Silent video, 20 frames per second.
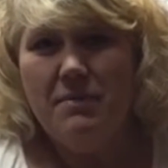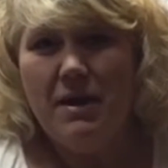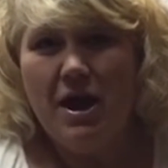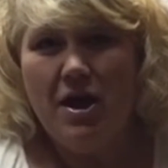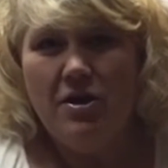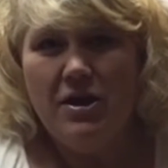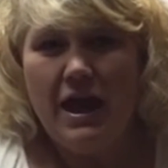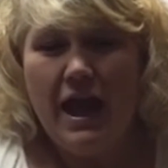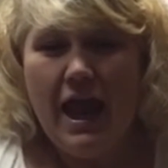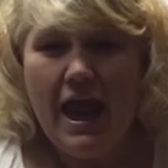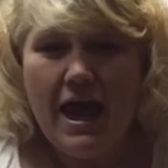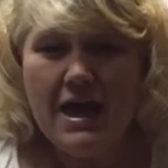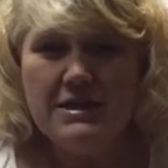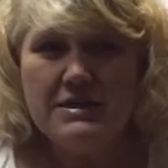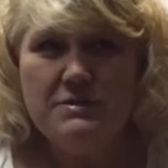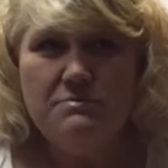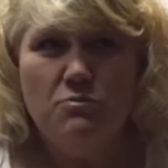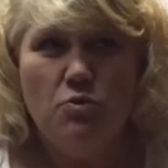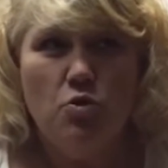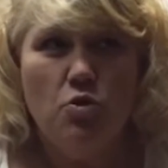about it
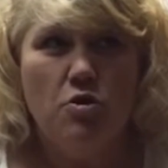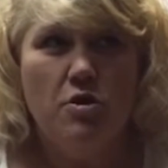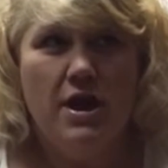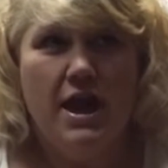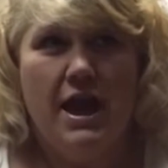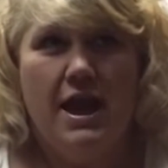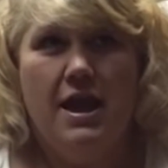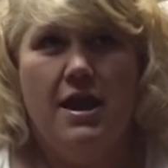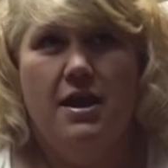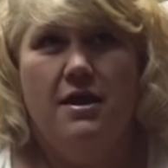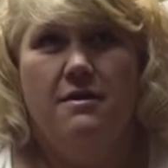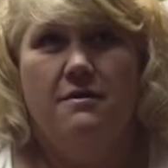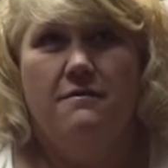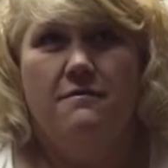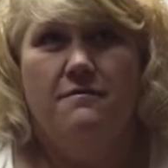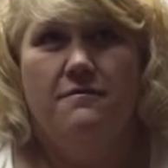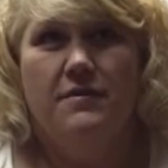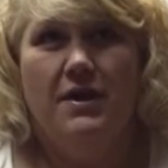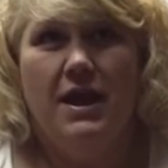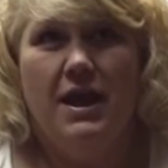has more
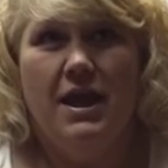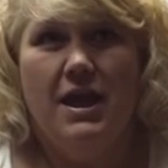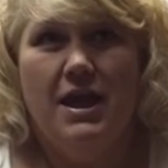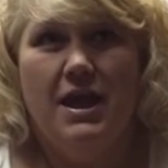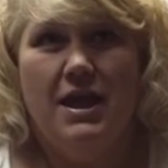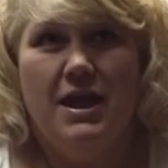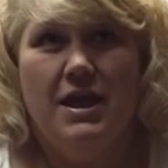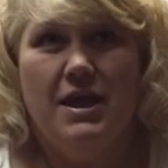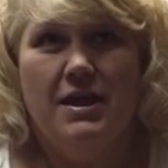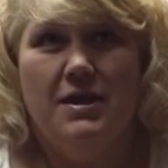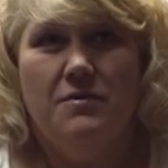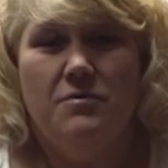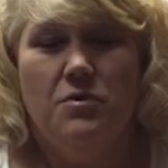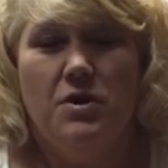of a,